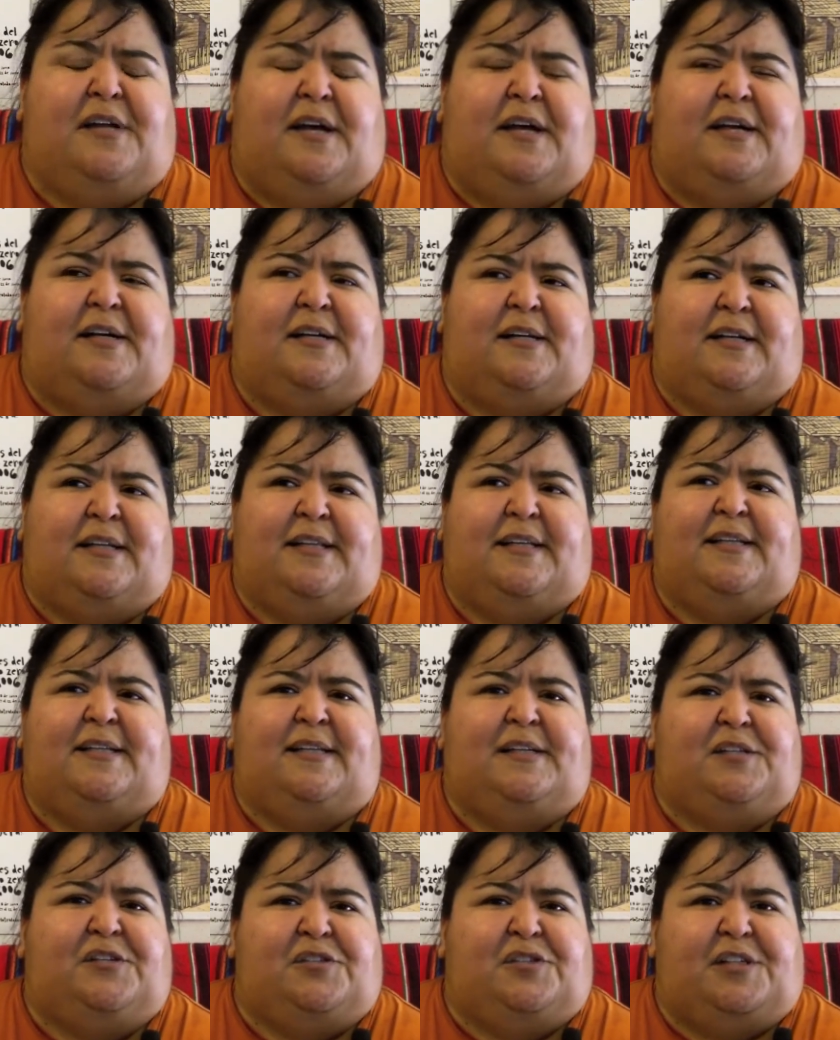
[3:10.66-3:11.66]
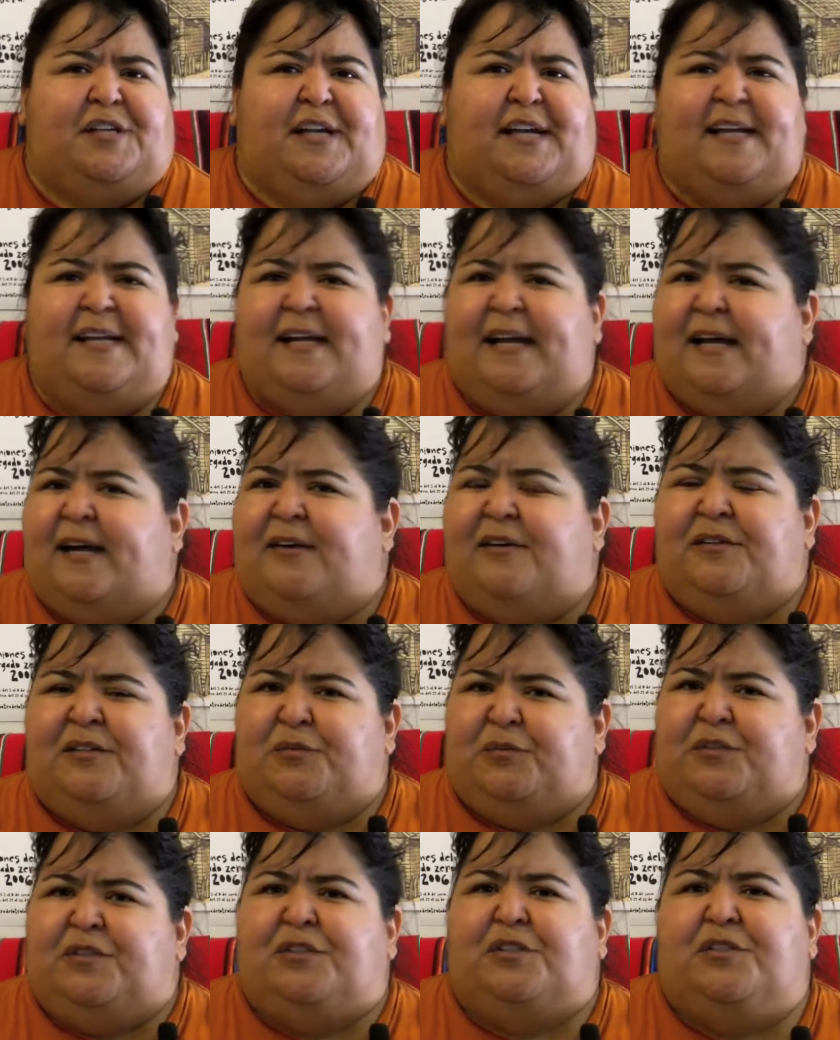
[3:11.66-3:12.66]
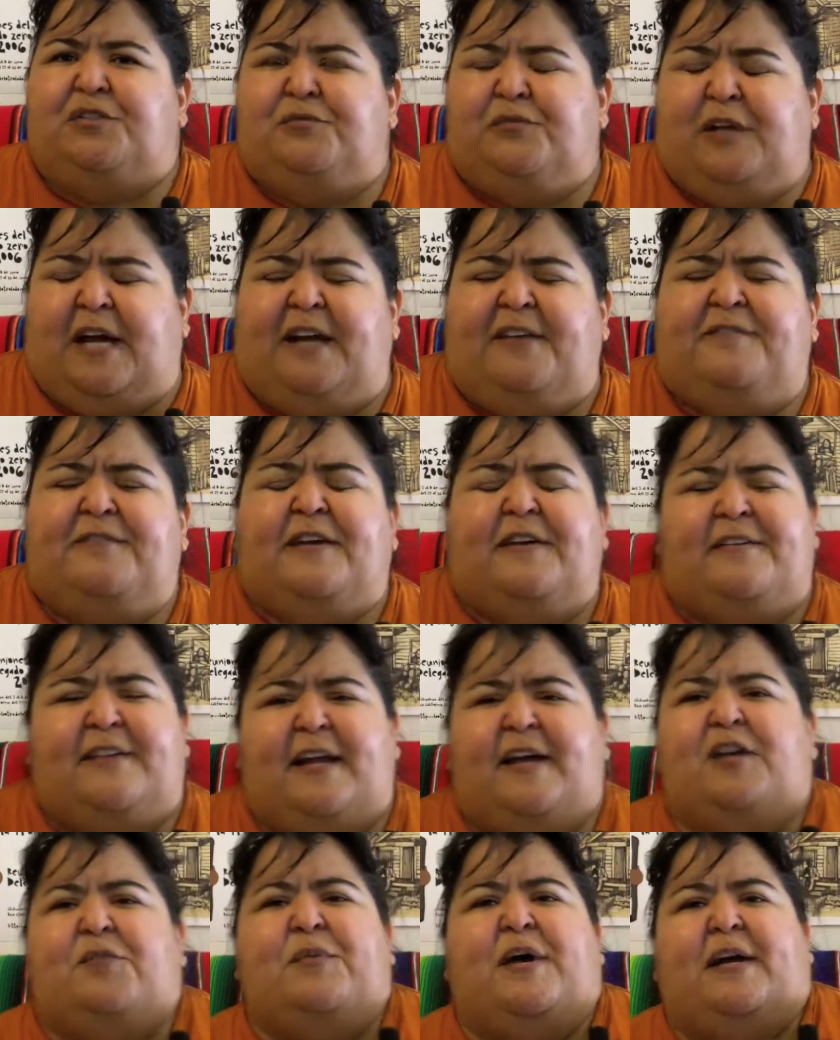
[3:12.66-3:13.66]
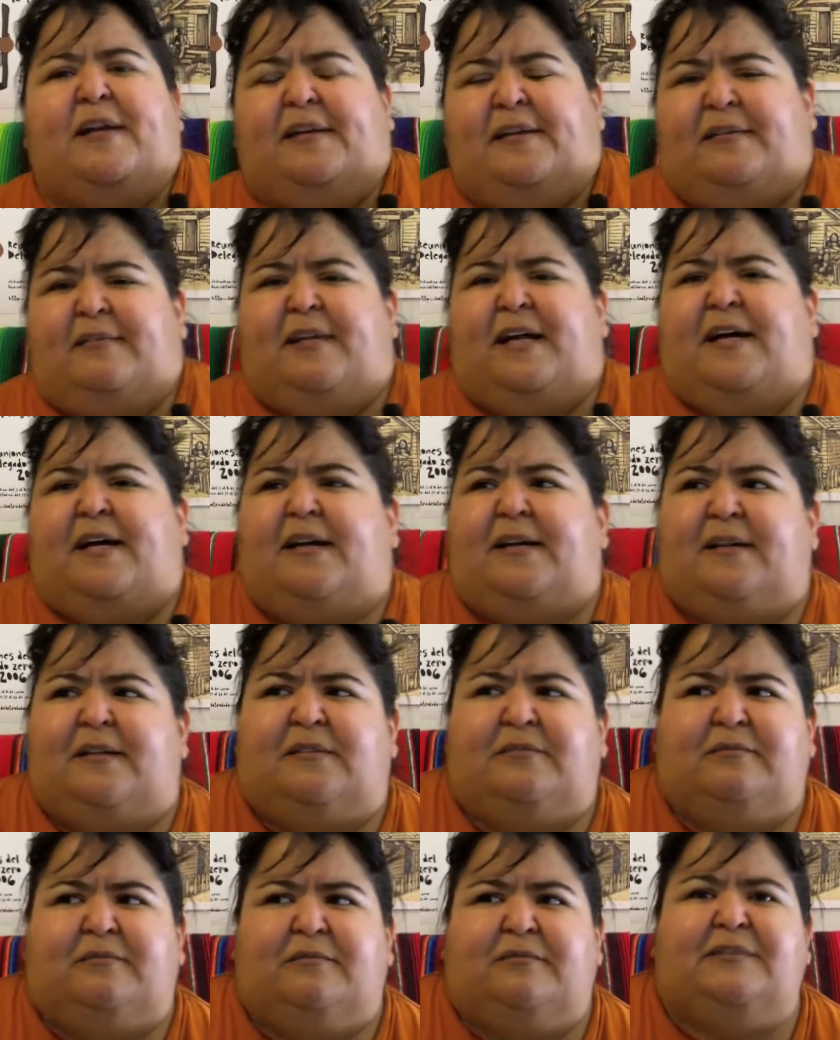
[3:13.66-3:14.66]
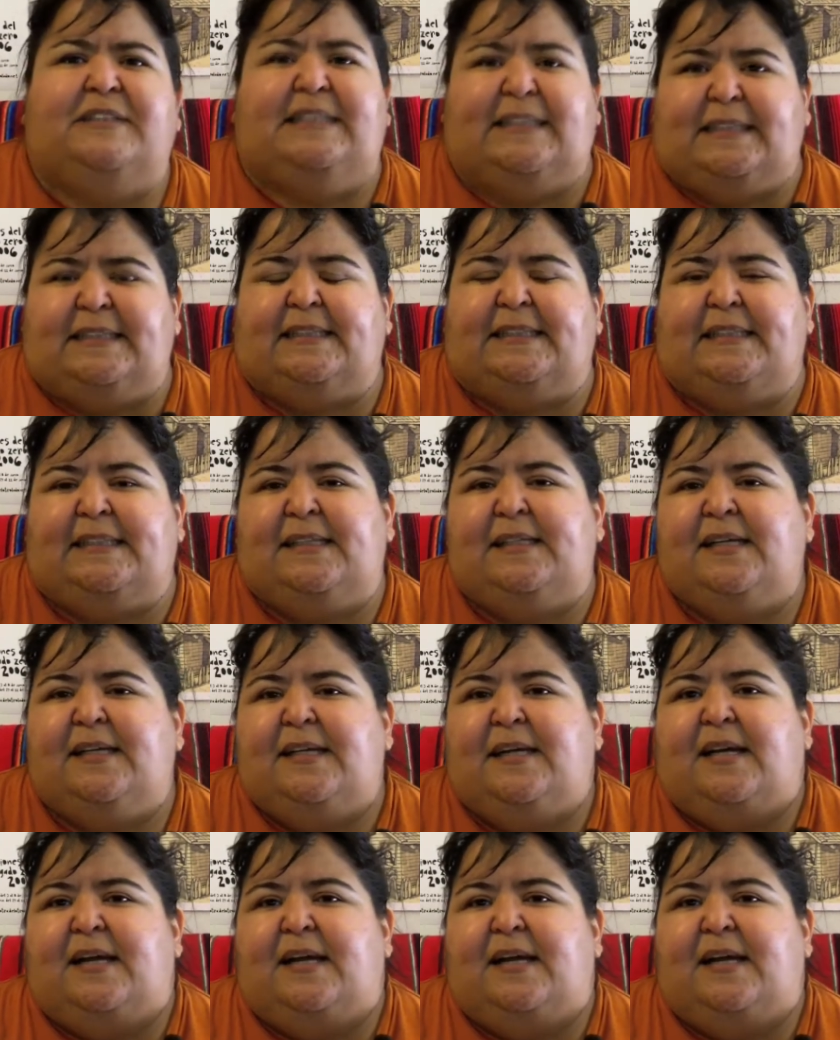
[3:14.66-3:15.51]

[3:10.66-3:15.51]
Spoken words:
I think they used to hang out. I found out about it recently.